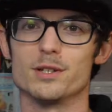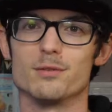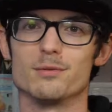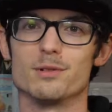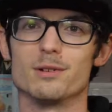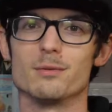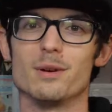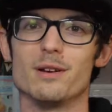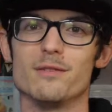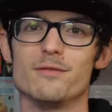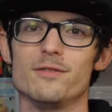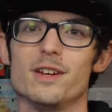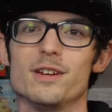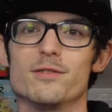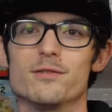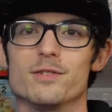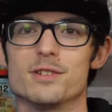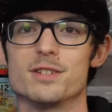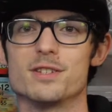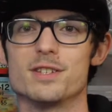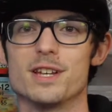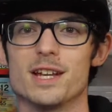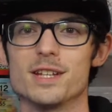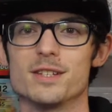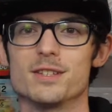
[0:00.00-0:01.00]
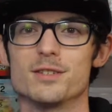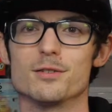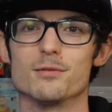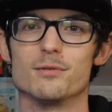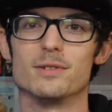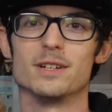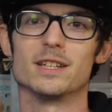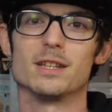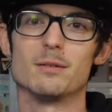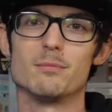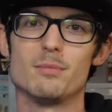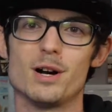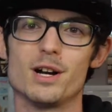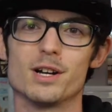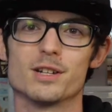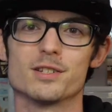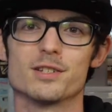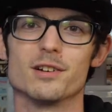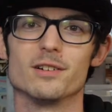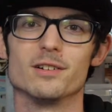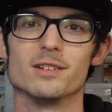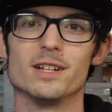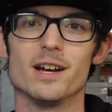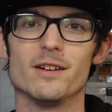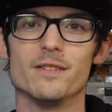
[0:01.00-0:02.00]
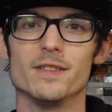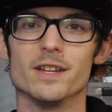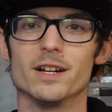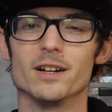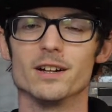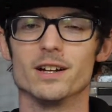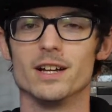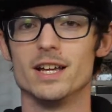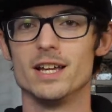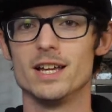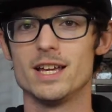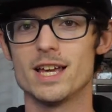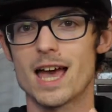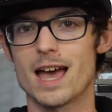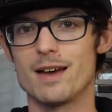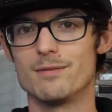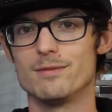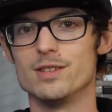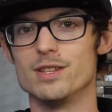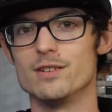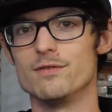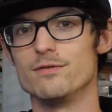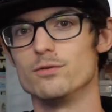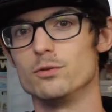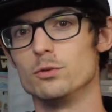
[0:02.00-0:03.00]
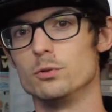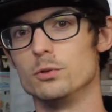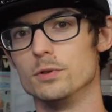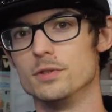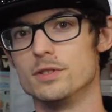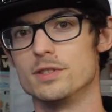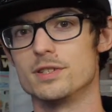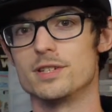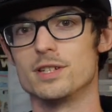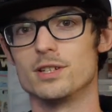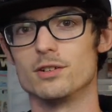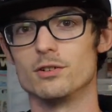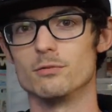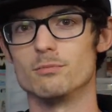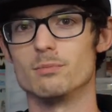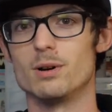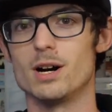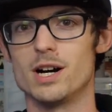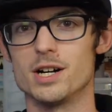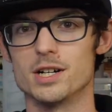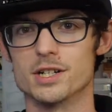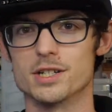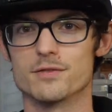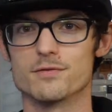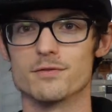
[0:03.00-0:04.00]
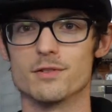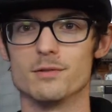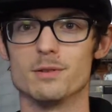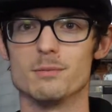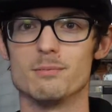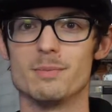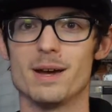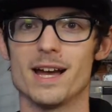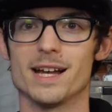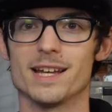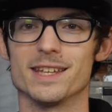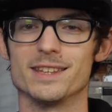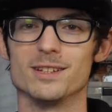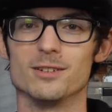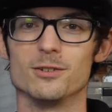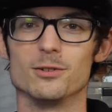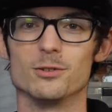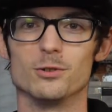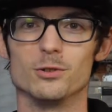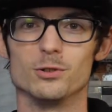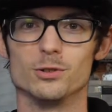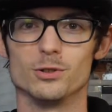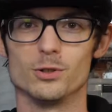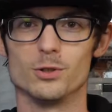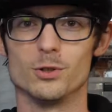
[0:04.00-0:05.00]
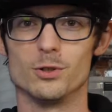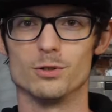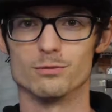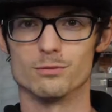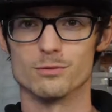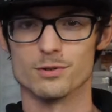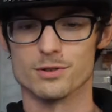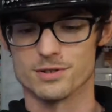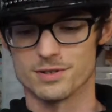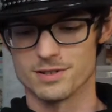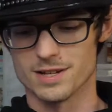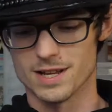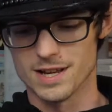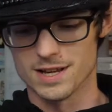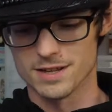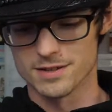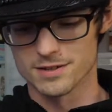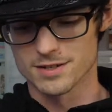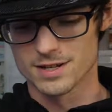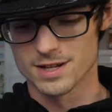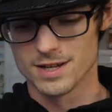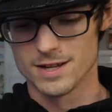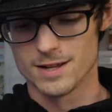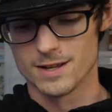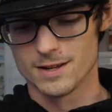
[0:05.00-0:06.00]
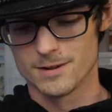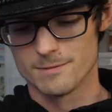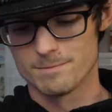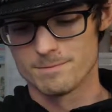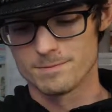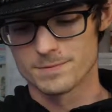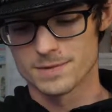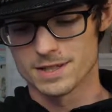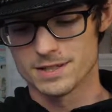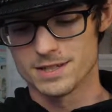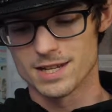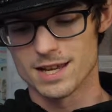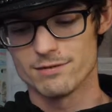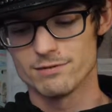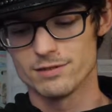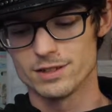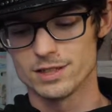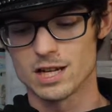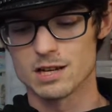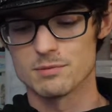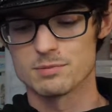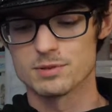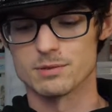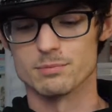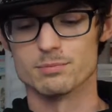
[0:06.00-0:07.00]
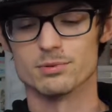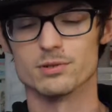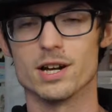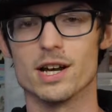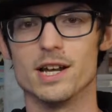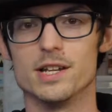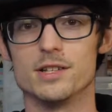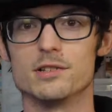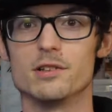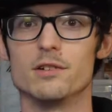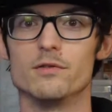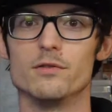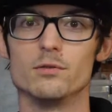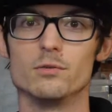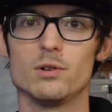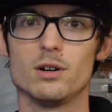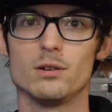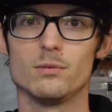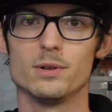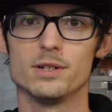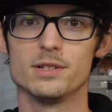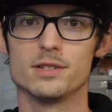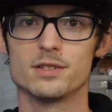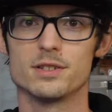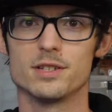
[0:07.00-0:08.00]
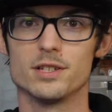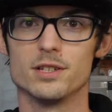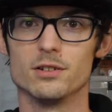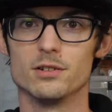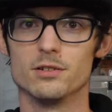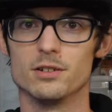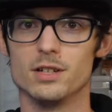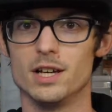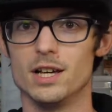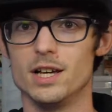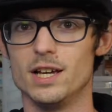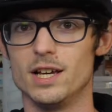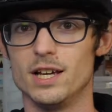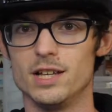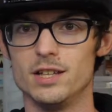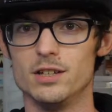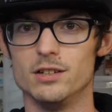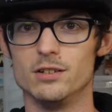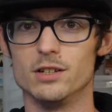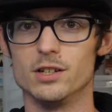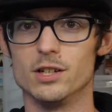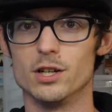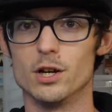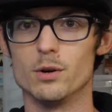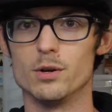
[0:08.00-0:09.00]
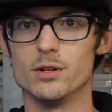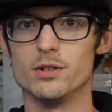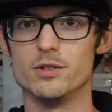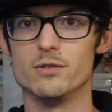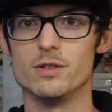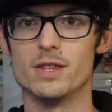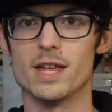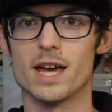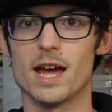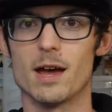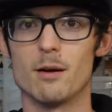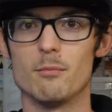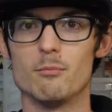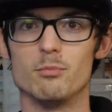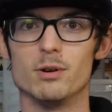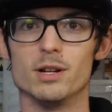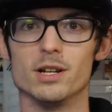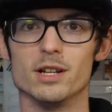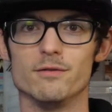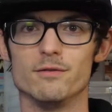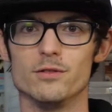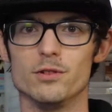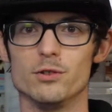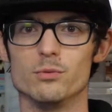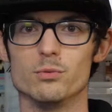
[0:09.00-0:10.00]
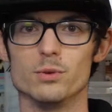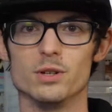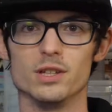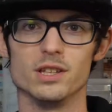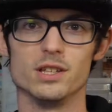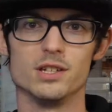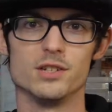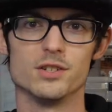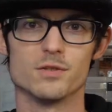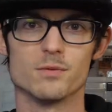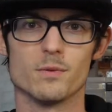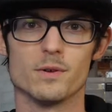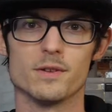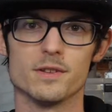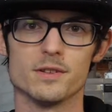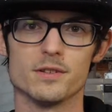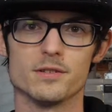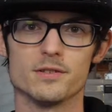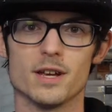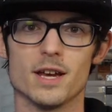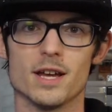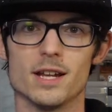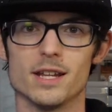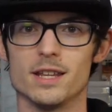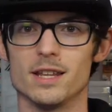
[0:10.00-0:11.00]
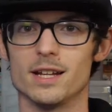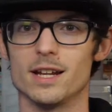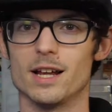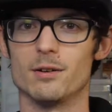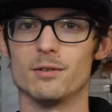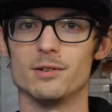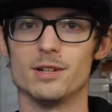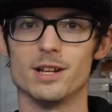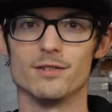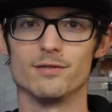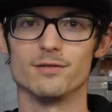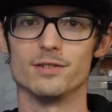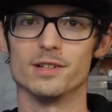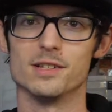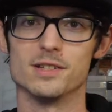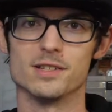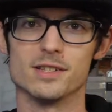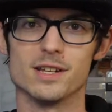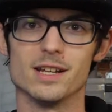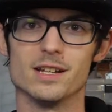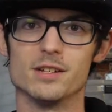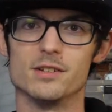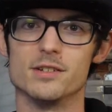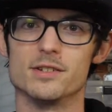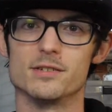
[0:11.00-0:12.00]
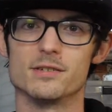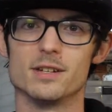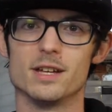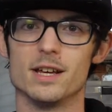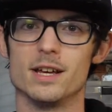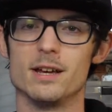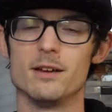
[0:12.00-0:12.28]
of one of my favorite sets, so we got the box art down there. Having the full sealed box from the back in the good old Clone Wars days definitely ups the price. So if you want one sealed, you can go and do that. But if you really just want the set, then I would definitely say just